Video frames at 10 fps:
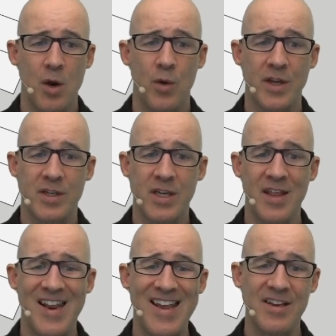We can see
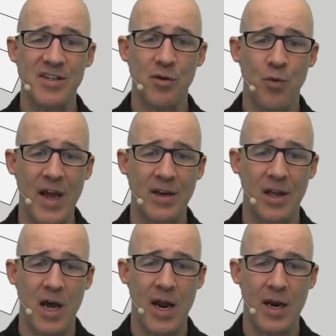that it's a red
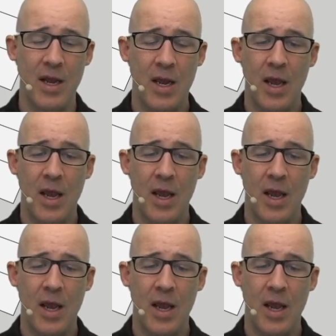line,